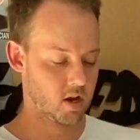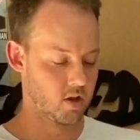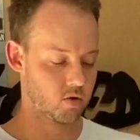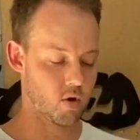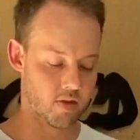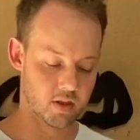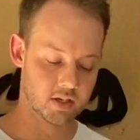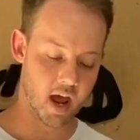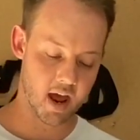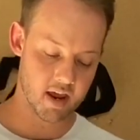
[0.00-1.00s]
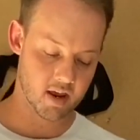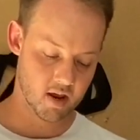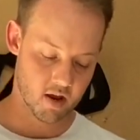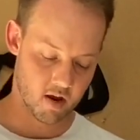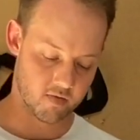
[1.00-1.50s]
throughout the day,
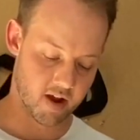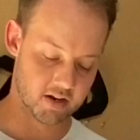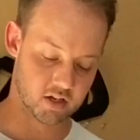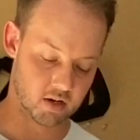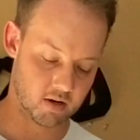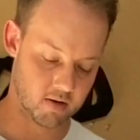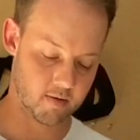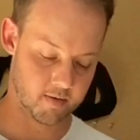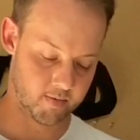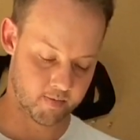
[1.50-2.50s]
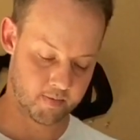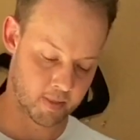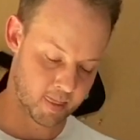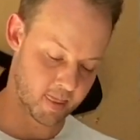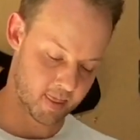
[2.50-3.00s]
I've had
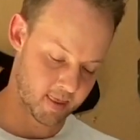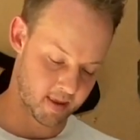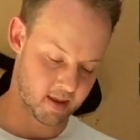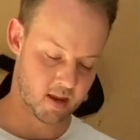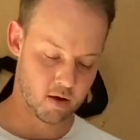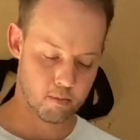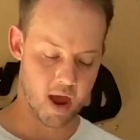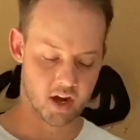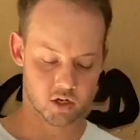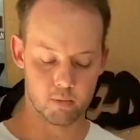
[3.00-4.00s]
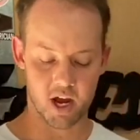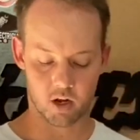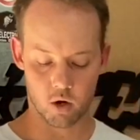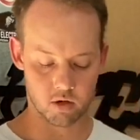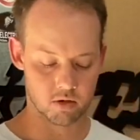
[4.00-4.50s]
to bash them back
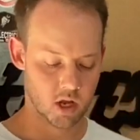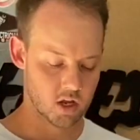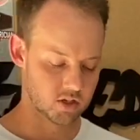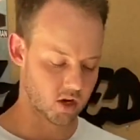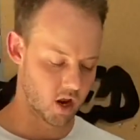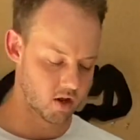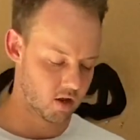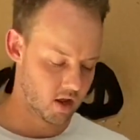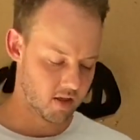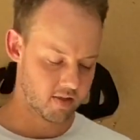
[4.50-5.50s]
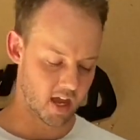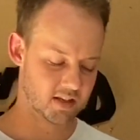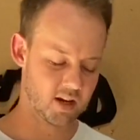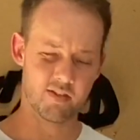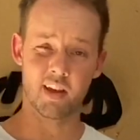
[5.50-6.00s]
on. So that's
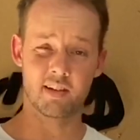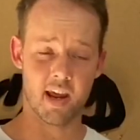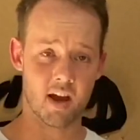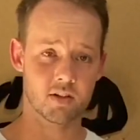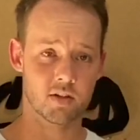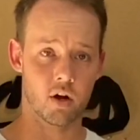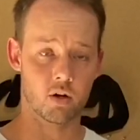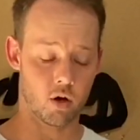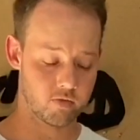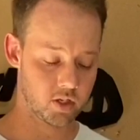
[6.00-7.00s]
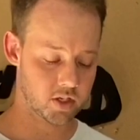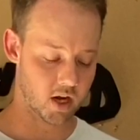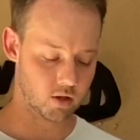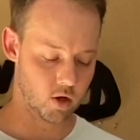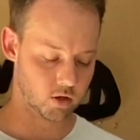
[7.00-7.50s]
definitely a downside of the
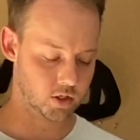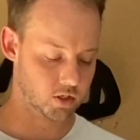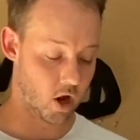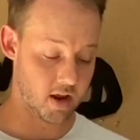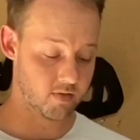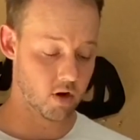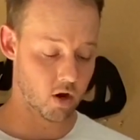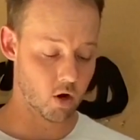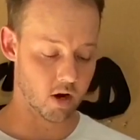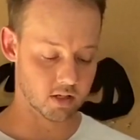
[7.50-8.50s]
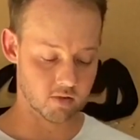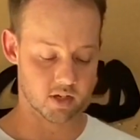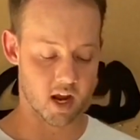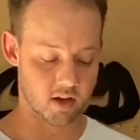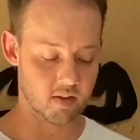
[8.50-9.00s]
Channellocks. I even know guys that have
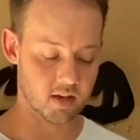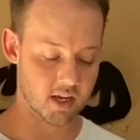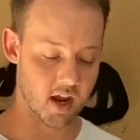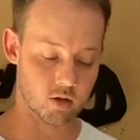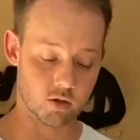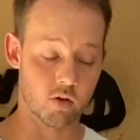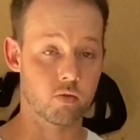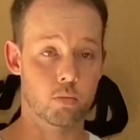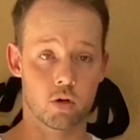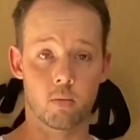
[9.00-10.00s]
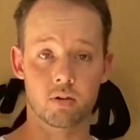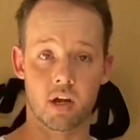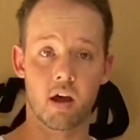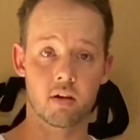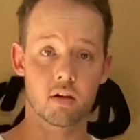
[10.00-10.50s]
taken these handles off and put them onto
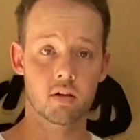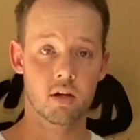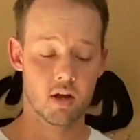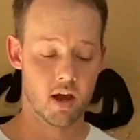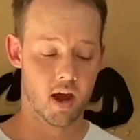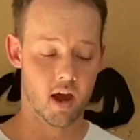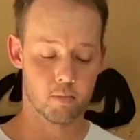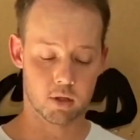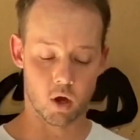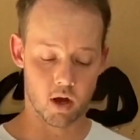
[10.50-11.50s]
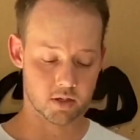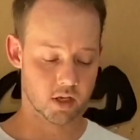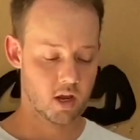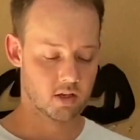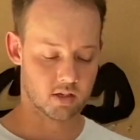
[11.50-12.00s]
other um, pliers.
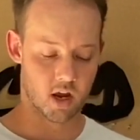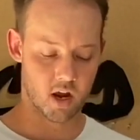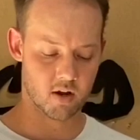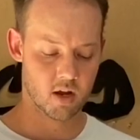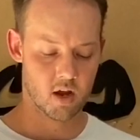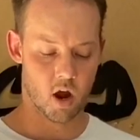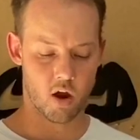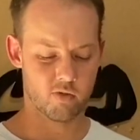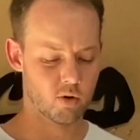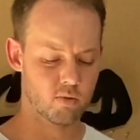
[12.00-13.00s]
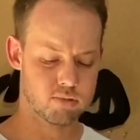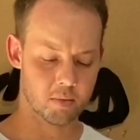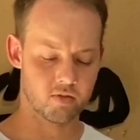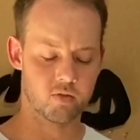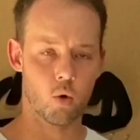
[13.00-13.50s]
So overall,
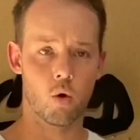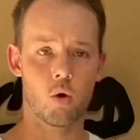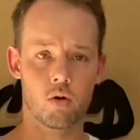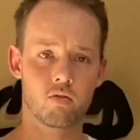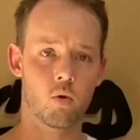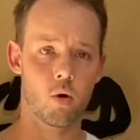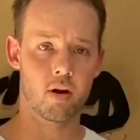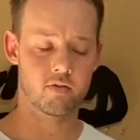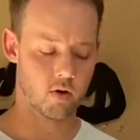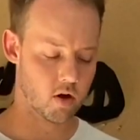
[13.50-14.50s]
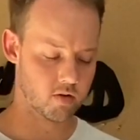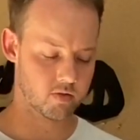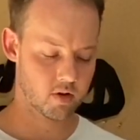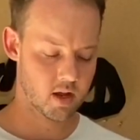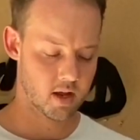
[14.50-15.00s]
probably four, four out of five.
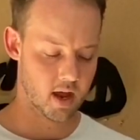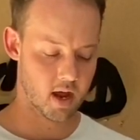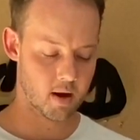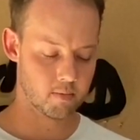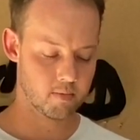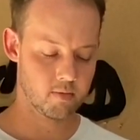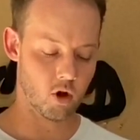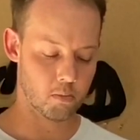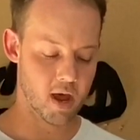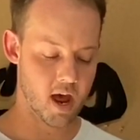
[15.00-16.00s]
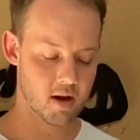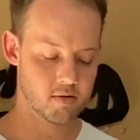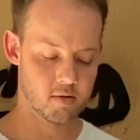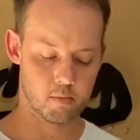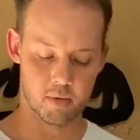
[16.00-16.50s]
Um, not bad,
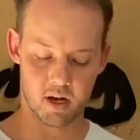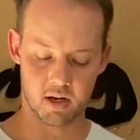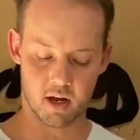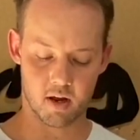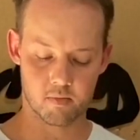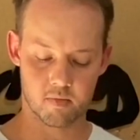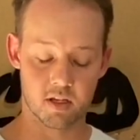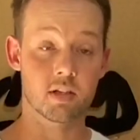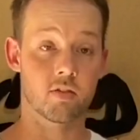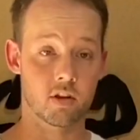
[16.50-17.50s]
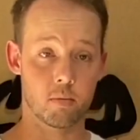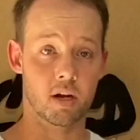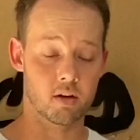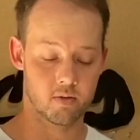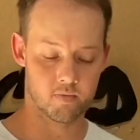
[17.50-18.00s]
but um, there's definitely
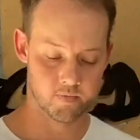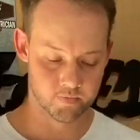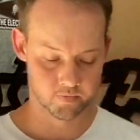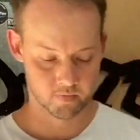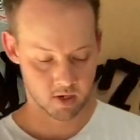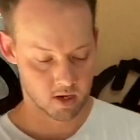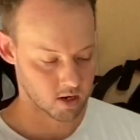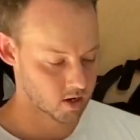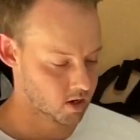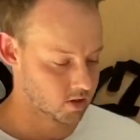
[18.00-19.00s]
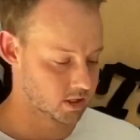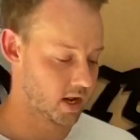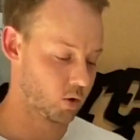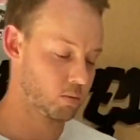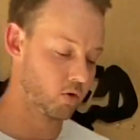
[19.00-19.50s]
better. So
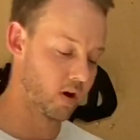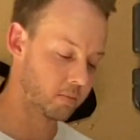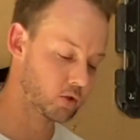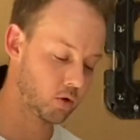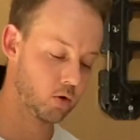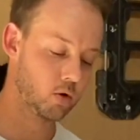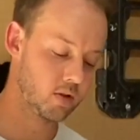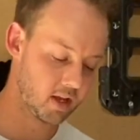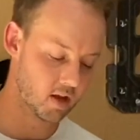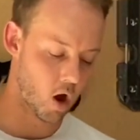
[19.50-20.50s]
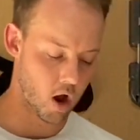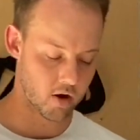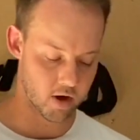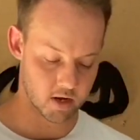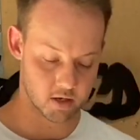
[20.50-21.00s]
now we move up to the higher
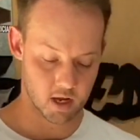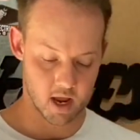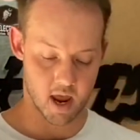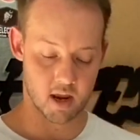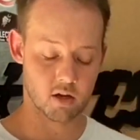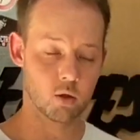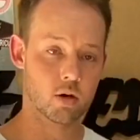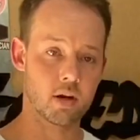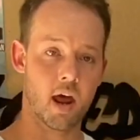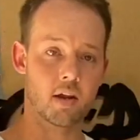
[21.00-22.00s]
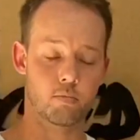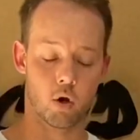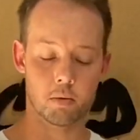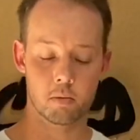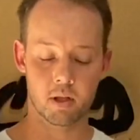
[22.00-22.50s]
end and you're looking at
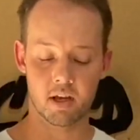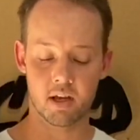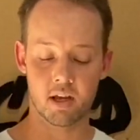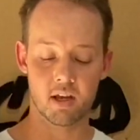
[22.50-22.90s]
probably